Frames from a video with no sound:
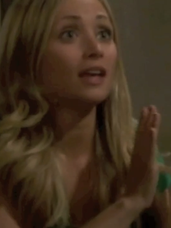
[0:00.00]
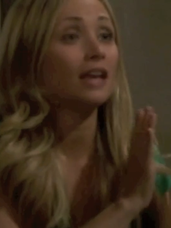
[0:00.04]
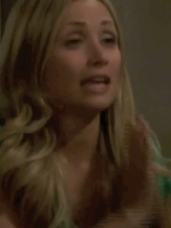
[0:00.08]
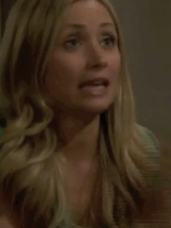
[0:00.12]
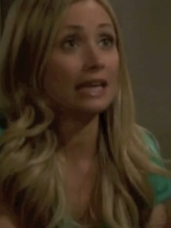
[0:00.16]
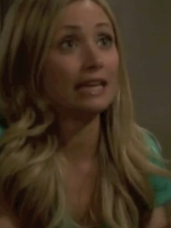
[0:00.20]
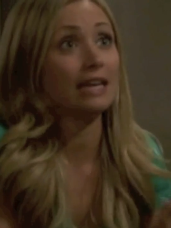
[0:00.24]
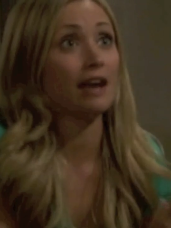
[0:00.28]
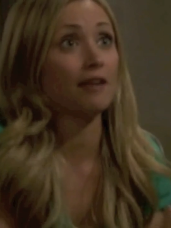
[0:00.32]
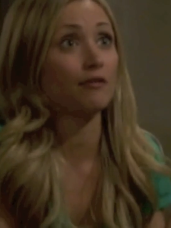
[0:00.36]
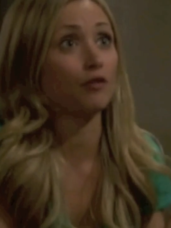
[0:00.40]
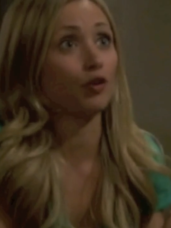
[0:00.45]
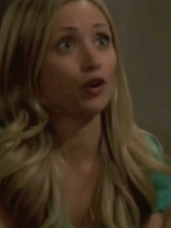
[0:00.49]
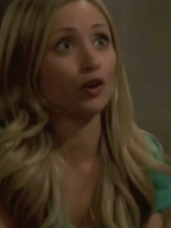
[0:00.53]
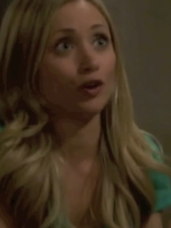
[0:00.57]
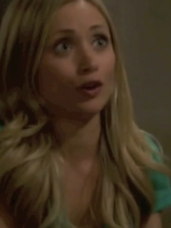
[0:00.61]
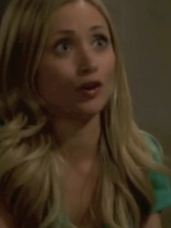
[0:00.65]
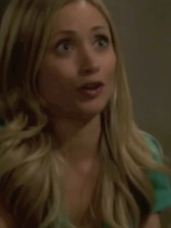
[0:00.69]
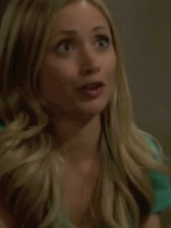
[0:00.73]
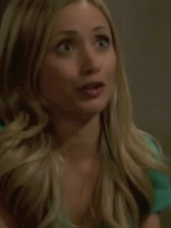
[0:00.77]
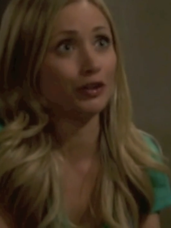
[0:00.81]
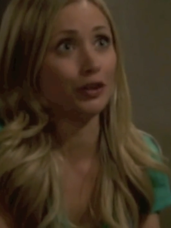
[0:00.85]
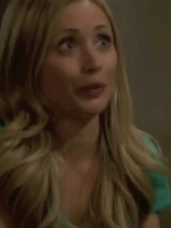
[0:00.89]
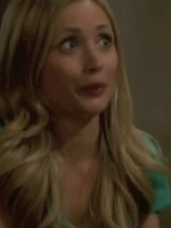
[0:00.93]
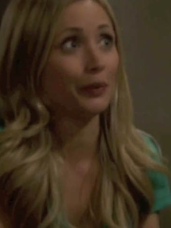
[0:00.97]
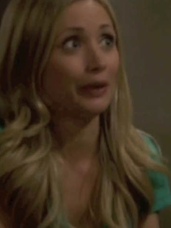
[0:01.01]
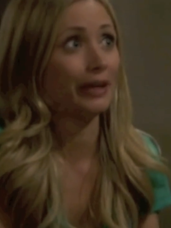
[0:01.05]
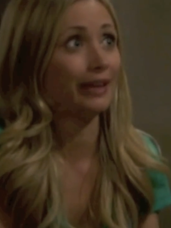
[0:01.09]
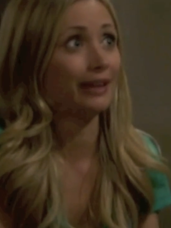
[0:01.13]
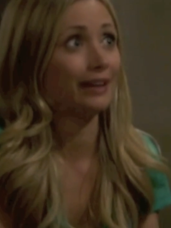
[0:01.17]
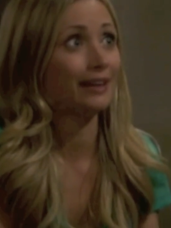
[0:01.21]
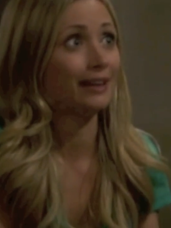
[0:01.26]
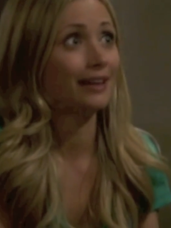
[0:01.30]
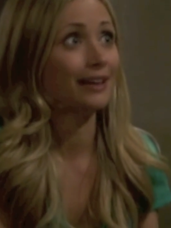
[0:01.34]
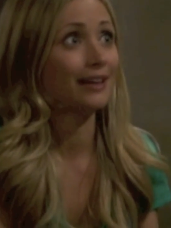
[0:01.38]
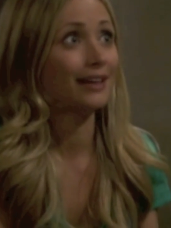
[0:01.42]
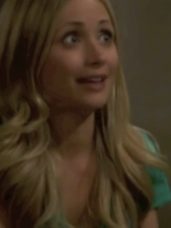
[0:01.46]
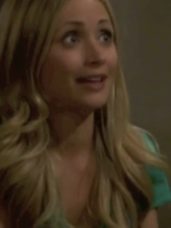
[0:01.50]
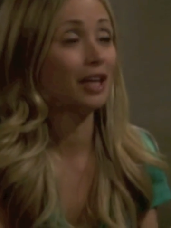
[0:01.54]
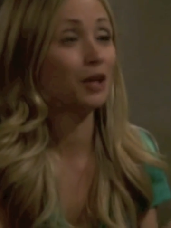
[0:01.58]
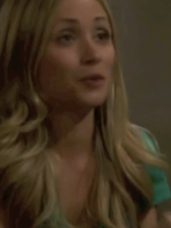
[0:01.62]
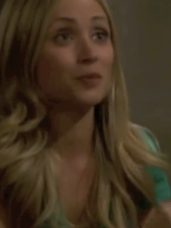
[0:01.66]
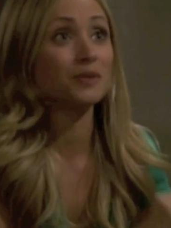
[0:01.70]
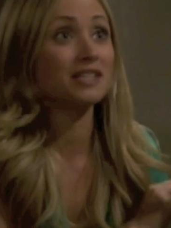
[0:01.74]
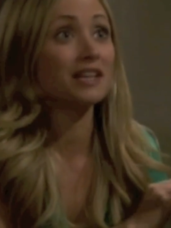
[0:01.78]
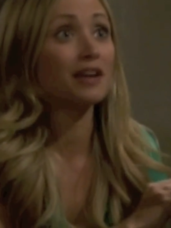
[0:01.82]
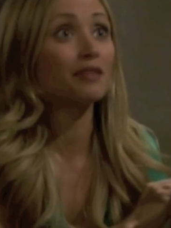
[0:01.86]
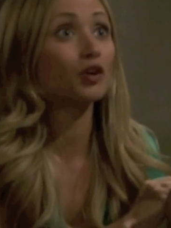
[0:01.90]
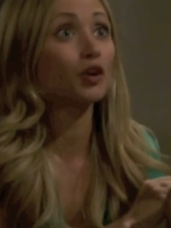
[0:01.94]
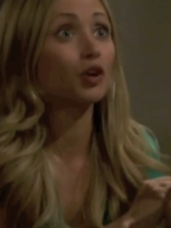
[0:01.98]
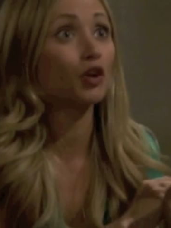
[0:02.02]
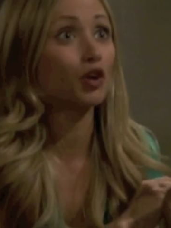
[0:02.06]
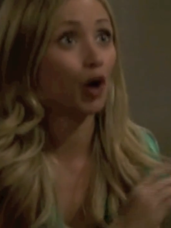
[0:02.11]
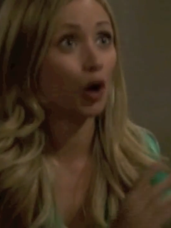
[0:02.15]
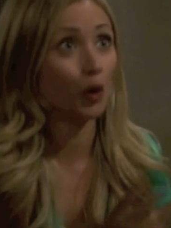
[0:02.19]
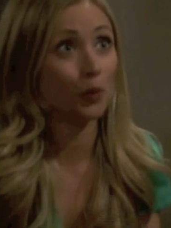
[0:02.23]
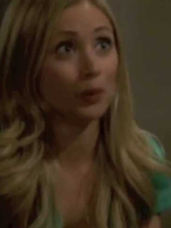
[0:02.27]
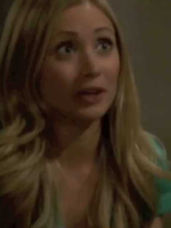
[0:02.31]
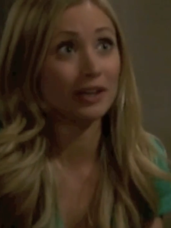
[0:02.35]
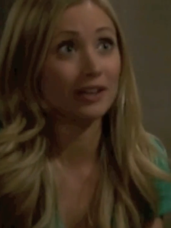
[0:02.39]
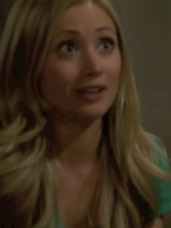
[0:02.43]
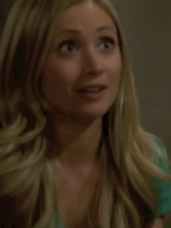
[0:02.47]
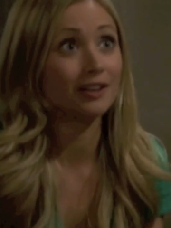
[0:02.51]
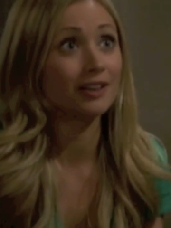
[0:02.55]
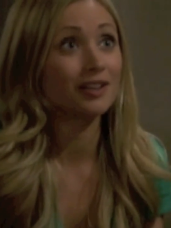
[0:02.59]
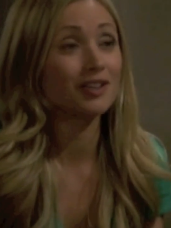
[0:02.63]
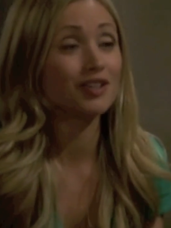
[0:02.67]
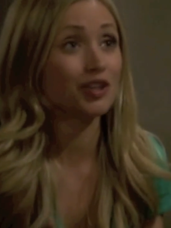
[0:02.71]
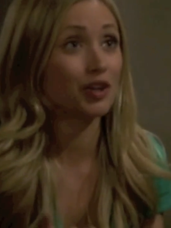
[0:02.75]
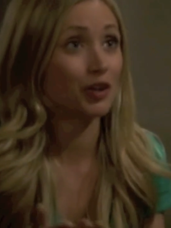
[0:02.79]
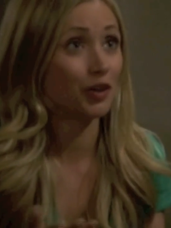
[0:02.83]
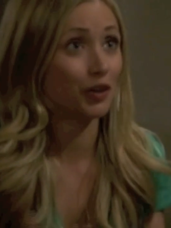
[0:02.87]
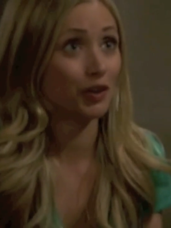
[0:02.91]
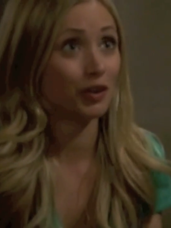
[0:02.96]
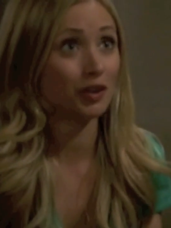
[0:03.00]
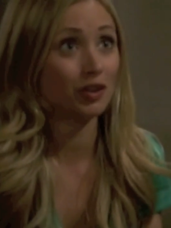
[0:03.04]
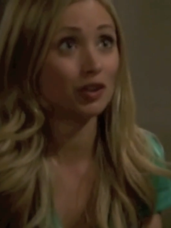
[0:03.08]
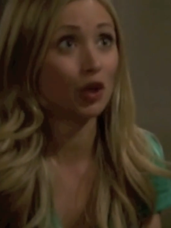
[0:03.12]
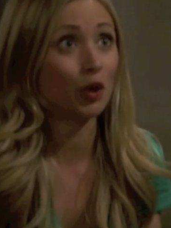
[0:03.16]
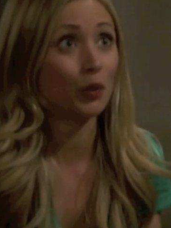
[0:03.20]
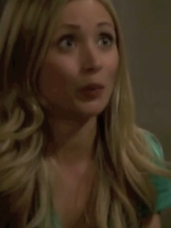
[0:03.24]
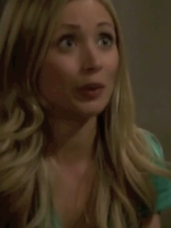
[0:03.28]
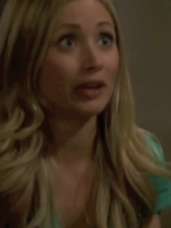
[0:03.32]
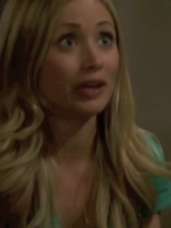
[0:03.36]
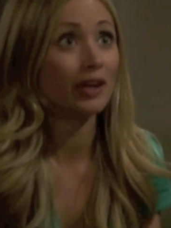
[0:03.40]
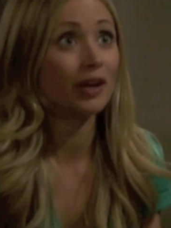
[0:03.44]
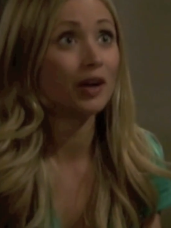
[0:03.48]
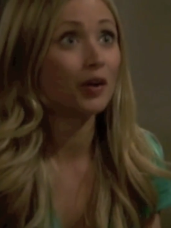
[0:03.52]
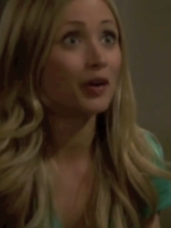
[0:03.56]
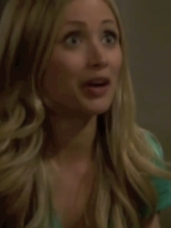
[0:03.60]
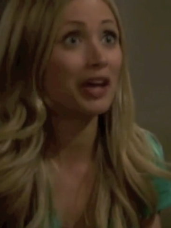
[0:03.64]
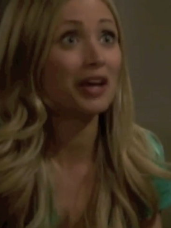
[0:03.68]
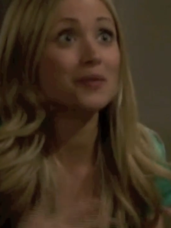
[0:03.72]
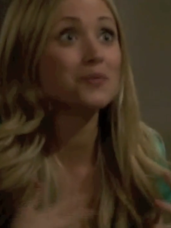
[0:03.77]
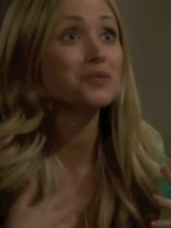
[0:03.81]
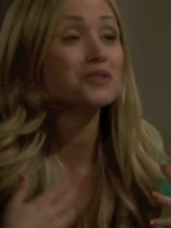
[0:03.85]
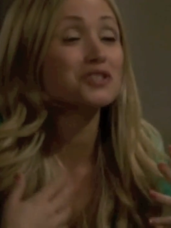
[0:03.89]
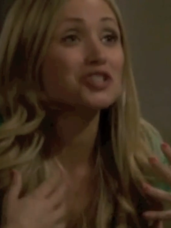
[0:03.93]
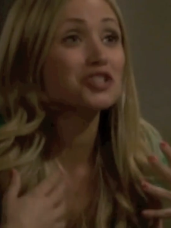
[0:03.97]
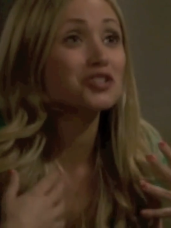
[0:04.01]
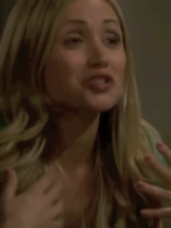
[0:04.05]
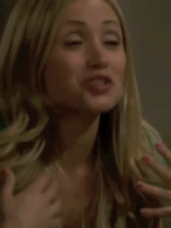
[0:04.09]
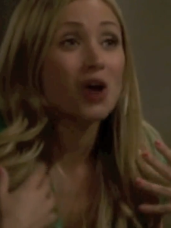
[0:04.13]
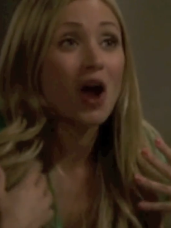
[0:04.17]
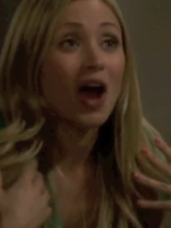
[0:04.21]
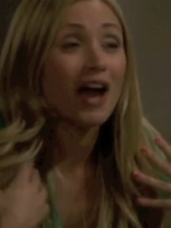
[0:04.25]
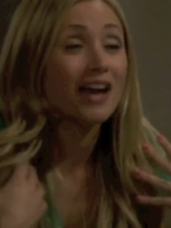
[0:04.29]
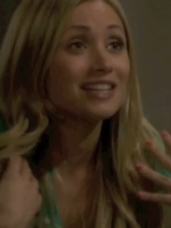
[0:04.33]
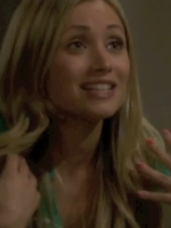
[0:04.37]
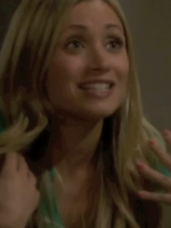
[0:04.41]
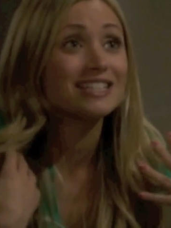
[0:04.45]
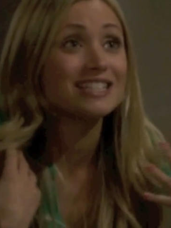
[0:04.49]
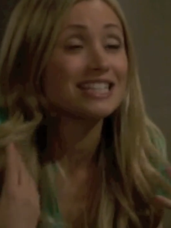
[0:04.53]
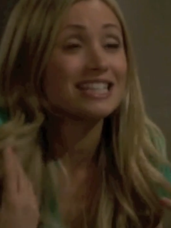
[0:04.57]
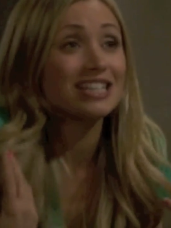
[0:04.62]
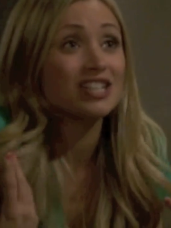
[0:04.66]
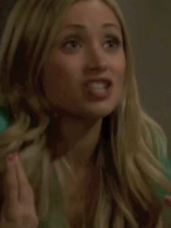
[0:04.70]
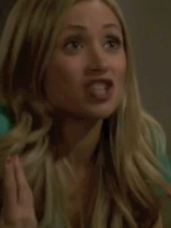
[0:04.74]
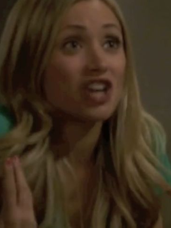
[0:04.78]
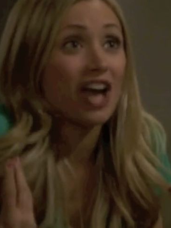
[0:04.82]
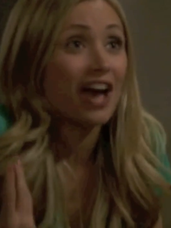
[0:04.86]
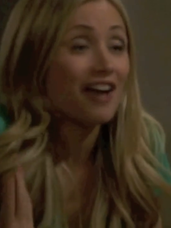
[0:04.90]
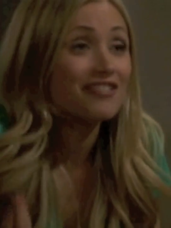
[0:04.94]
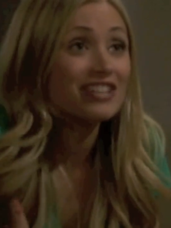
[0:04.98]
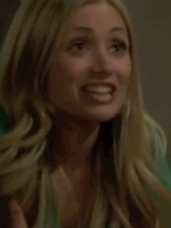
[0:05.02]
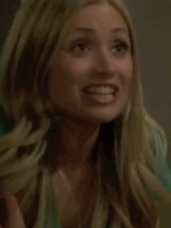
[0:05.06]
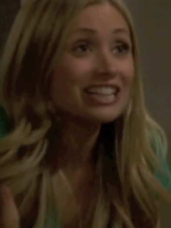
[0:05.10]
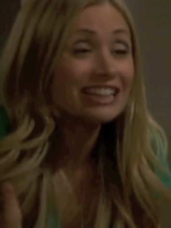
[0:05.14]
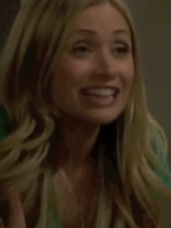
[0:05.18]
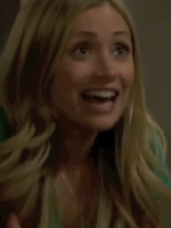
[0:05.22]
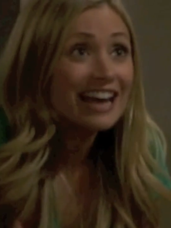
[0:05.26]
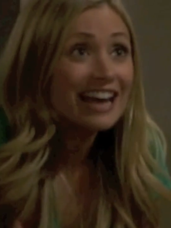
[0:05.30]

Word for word: He never hurt Chloe. He was never going to hurt Chloe. He was just trying to teach Kevin a